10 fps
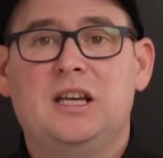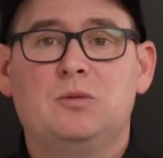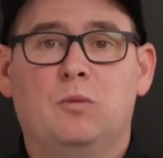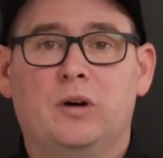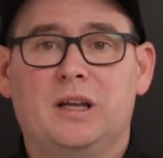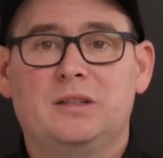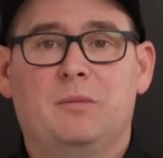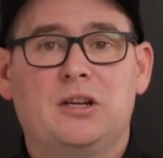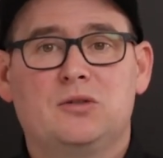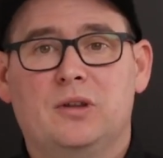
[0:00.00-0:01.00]
each morning to
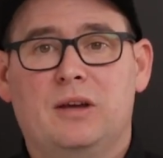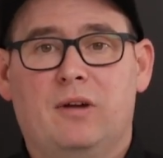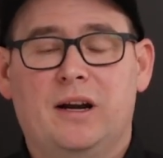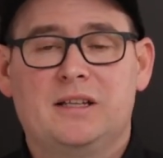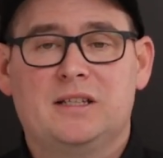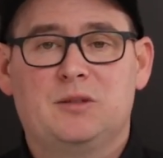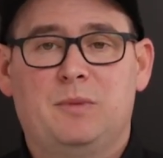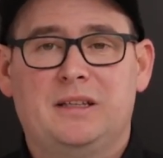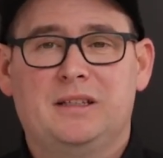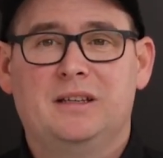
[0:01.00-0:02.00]
make sure they're running as
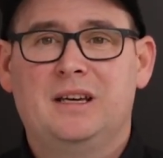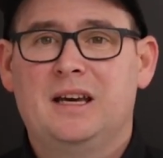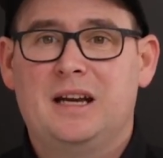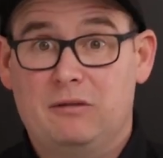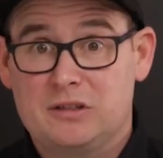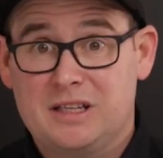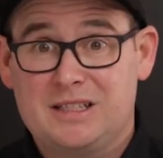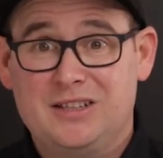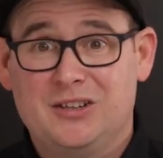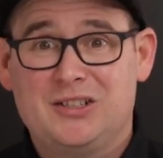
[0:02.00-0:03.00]
expected. Now,
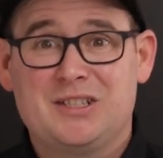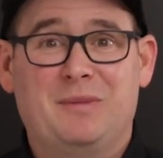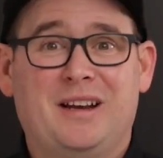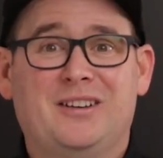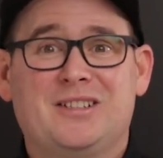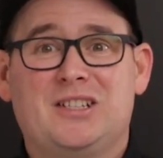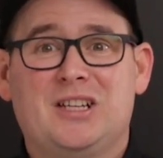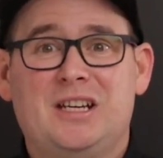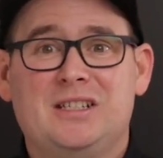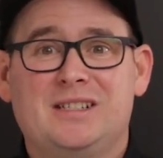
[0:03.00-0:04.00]
resist the urge to make lots of
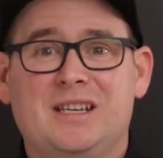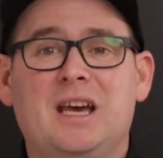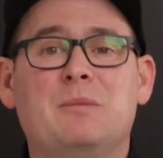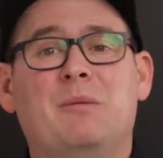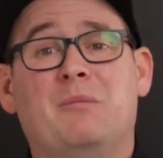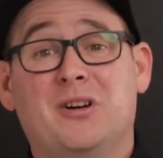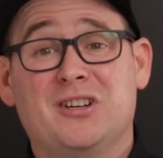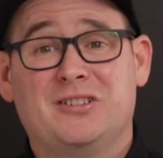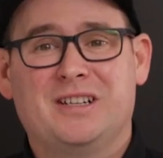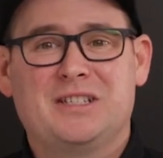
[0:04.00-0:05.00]
changes, but
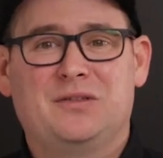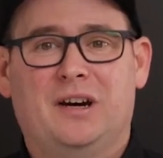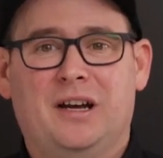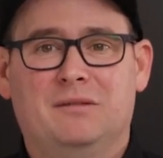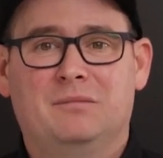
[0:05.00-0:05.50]
monitoring is fine.